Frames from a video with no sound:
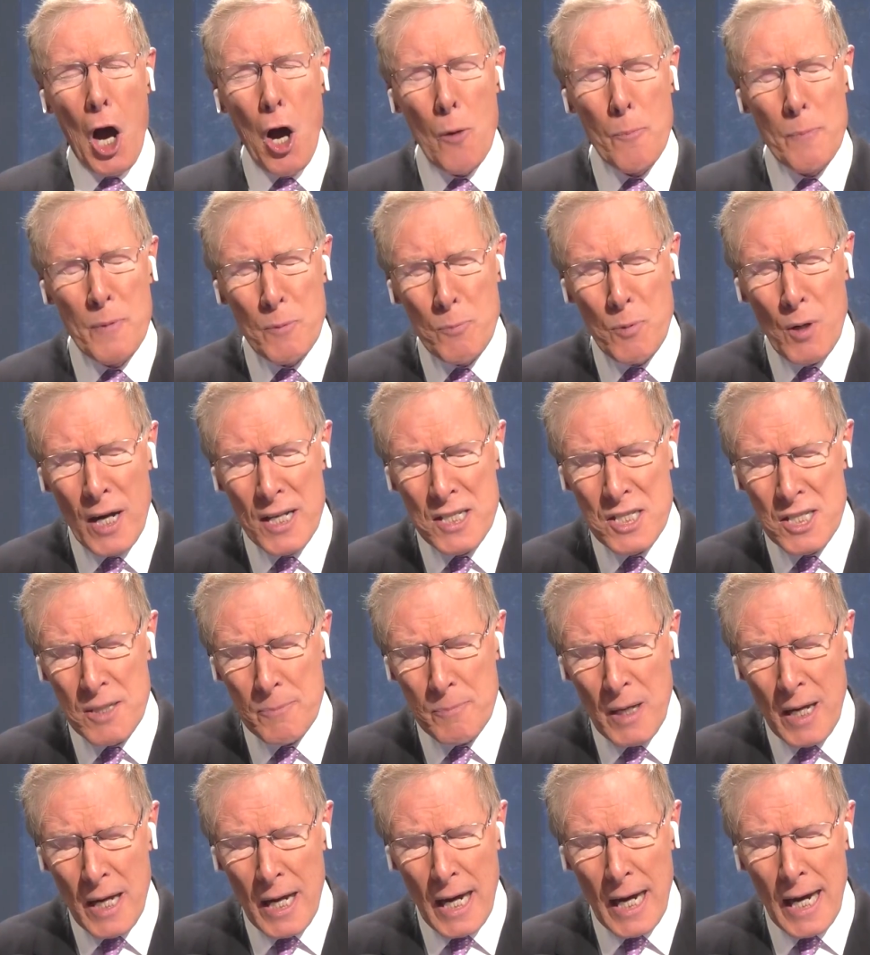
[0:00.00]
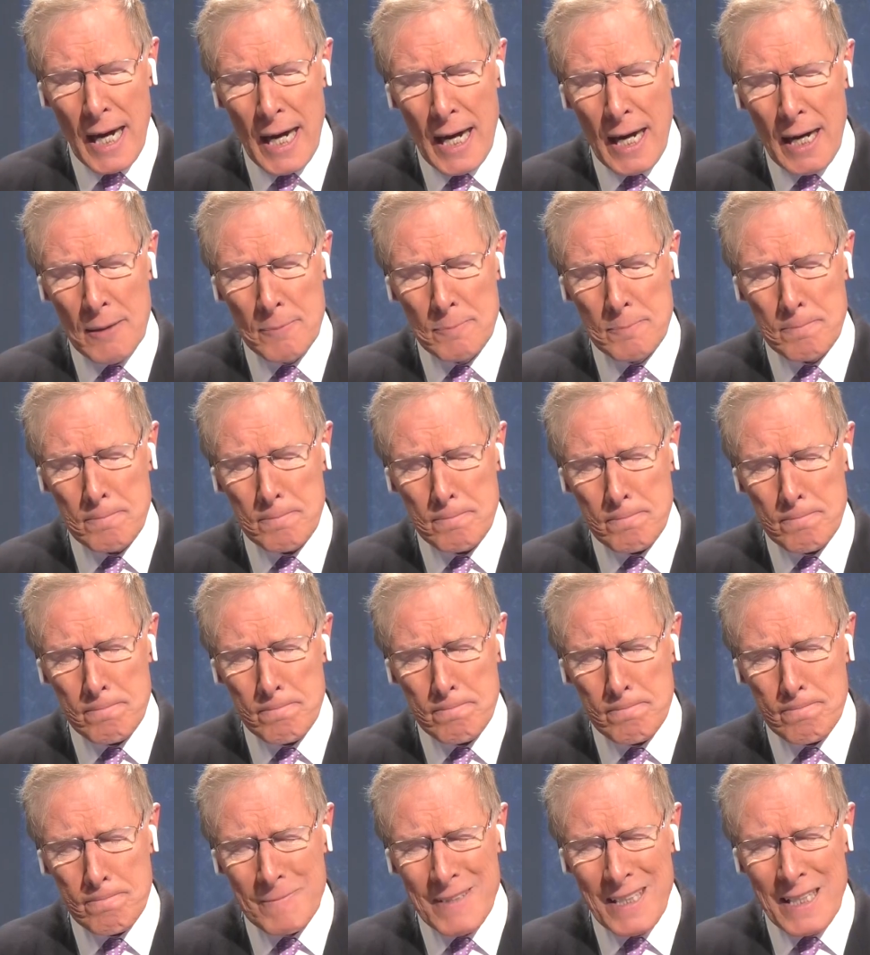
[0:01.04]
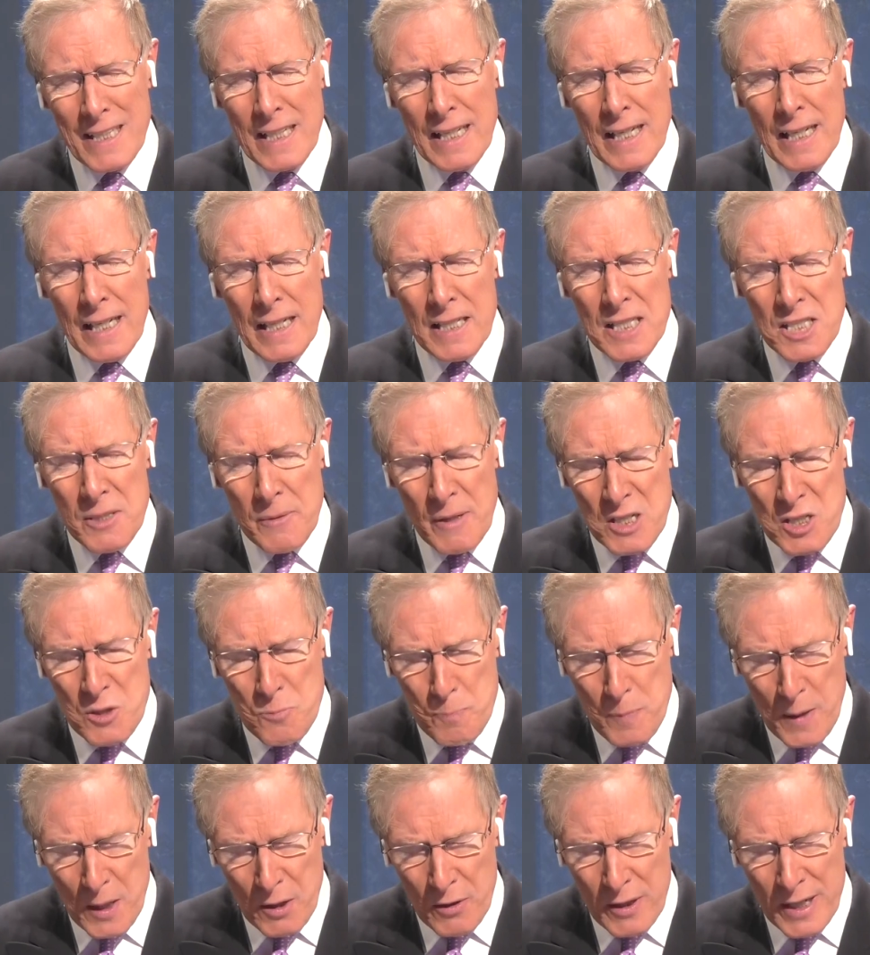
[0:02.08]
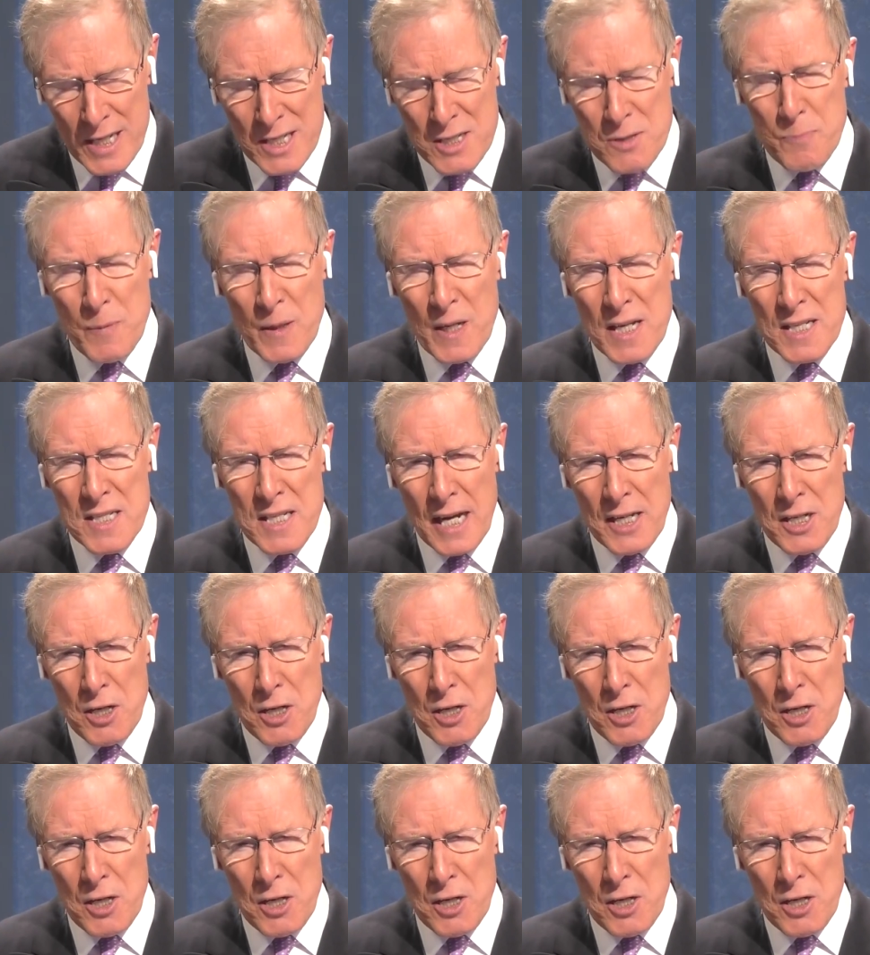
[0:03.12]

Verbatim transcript: hope you brought some uh, some experience because